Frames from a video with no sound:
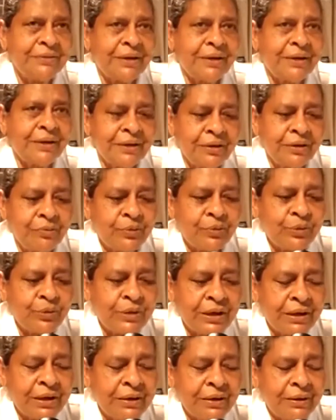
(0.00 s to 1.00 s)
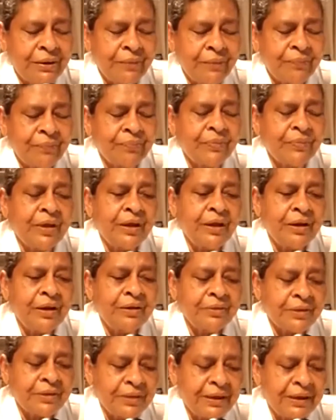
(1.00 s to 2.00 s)
you the
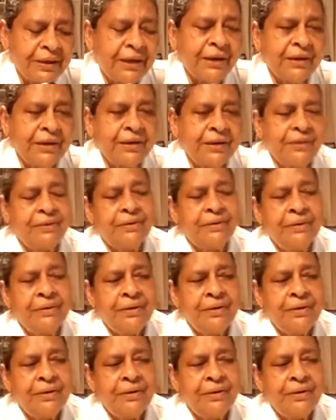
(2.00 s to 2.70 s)
link.